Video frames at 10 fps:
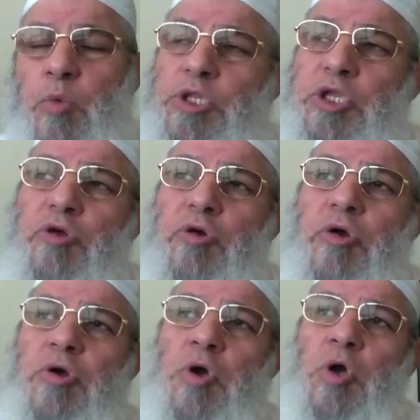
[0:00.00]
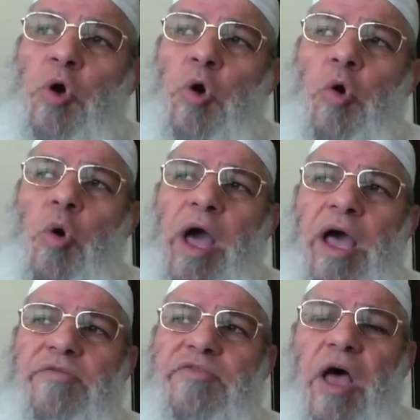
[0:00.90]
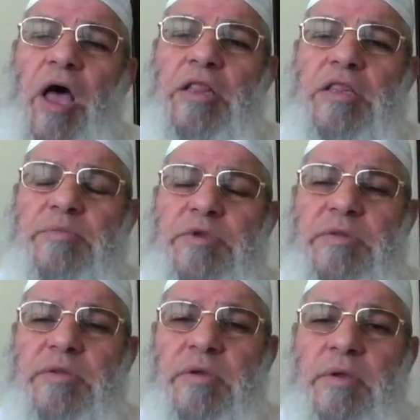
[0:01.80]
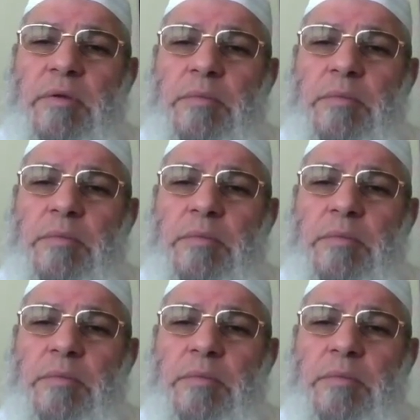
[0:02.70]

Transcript: When you look, who have the ultimate